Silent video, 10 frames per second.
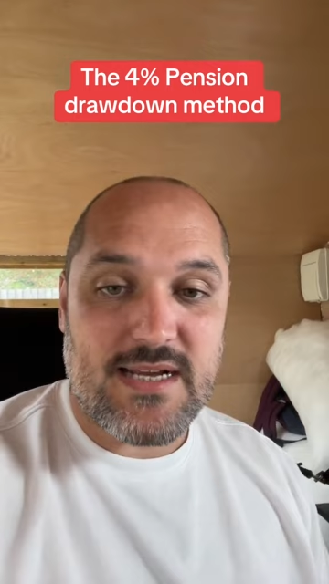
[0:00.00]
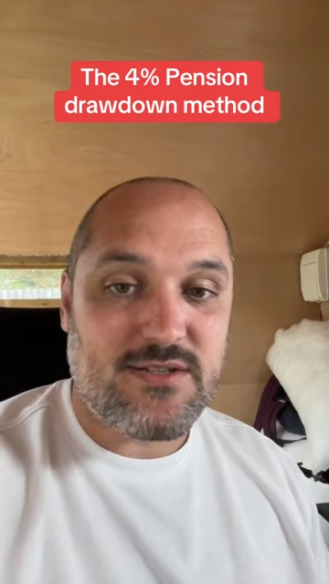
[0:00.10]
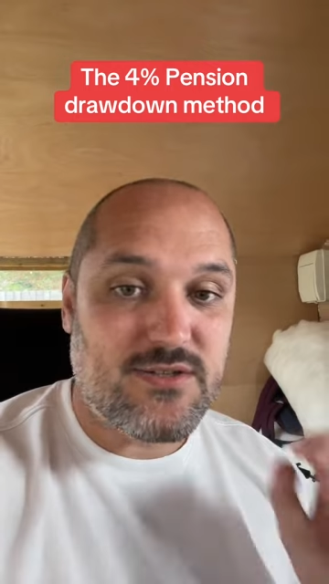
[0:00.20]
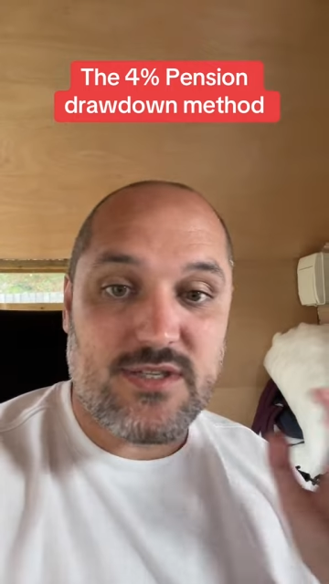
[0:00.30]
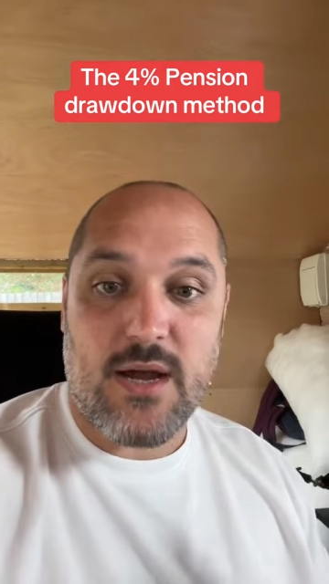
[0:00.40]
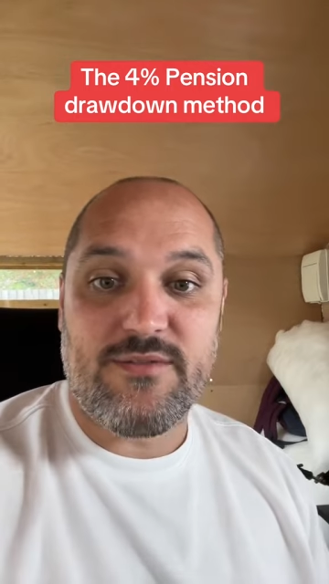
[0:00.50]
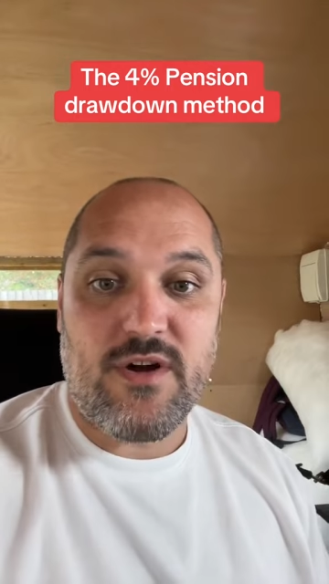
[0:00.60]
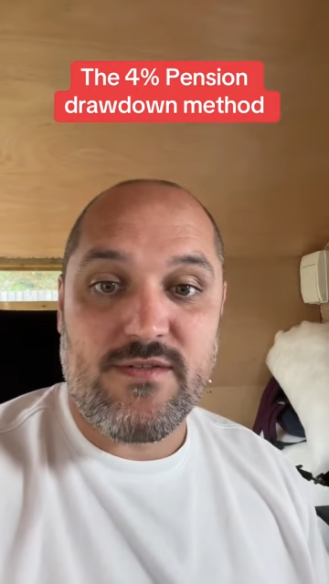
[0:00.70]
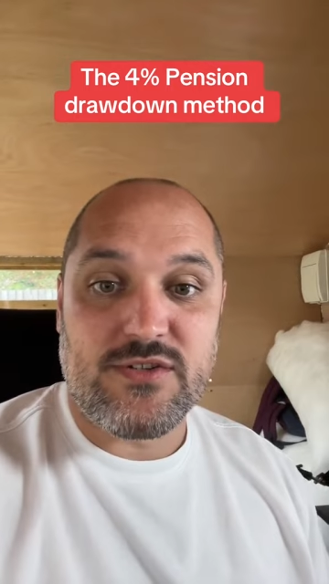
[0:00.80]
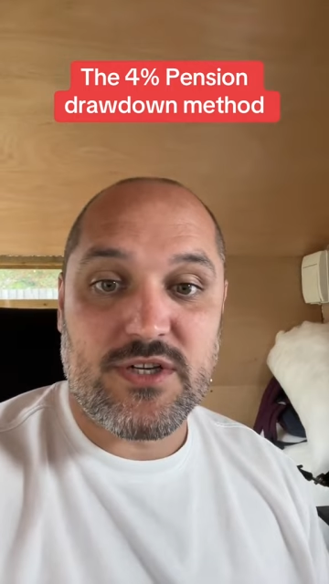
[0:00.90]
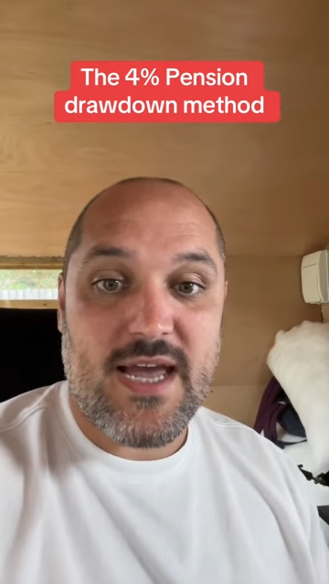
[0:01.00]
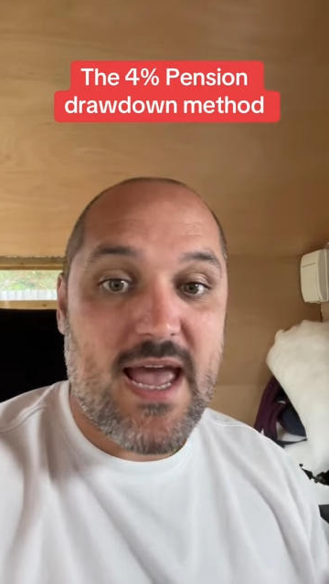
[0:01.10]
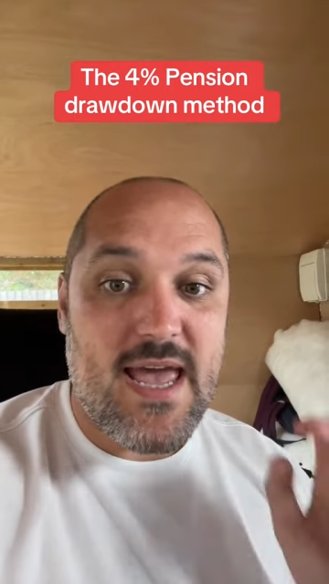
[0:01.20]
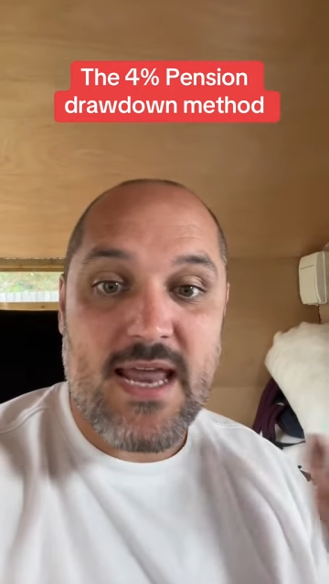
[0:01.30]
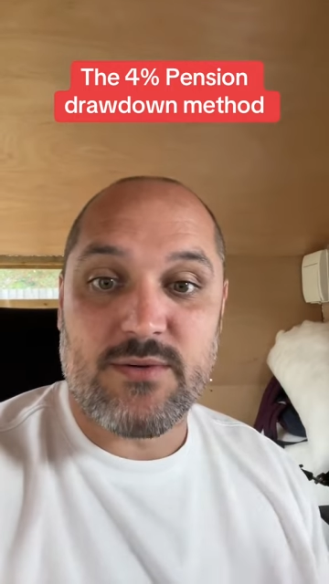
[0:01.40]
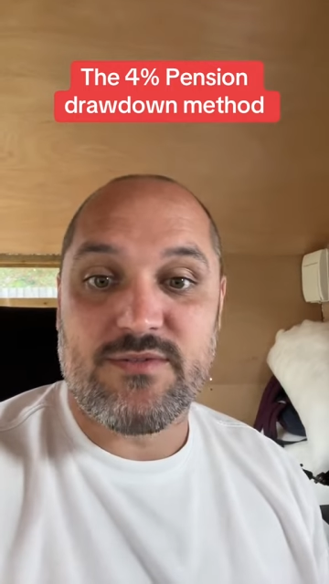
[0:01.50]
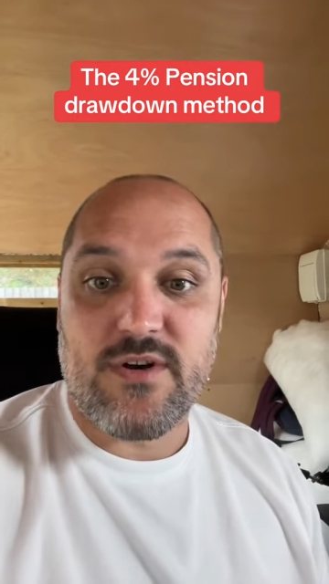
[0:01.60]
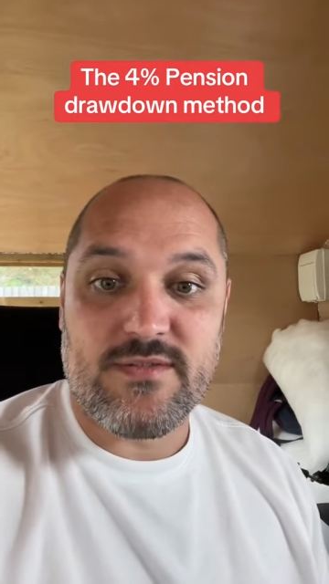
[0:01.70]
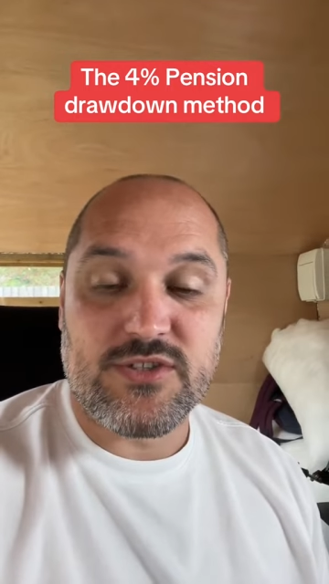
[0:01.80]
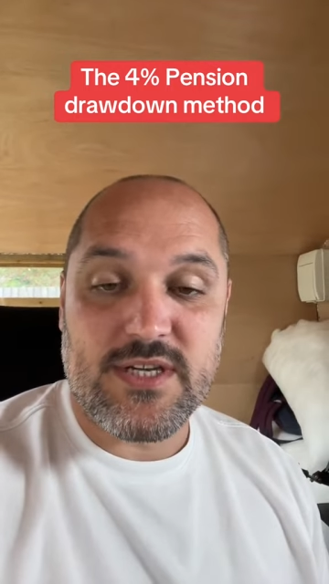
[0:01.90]
So you start with 500k, end with
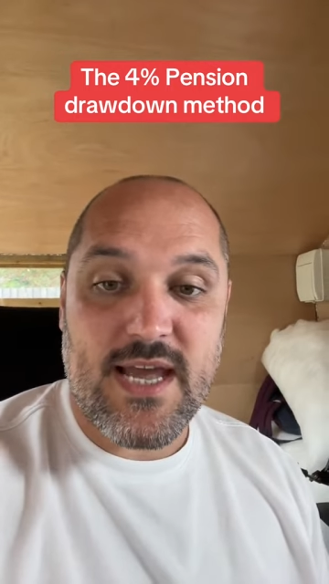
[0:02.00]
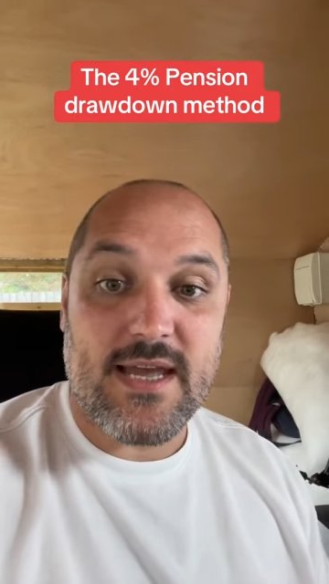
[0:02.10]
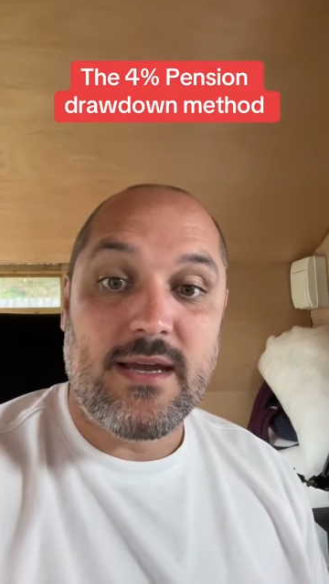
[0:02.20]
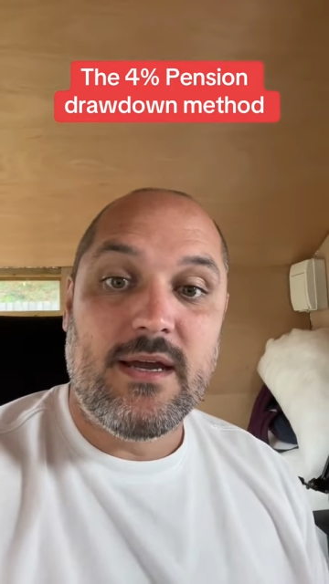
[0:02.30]
500k.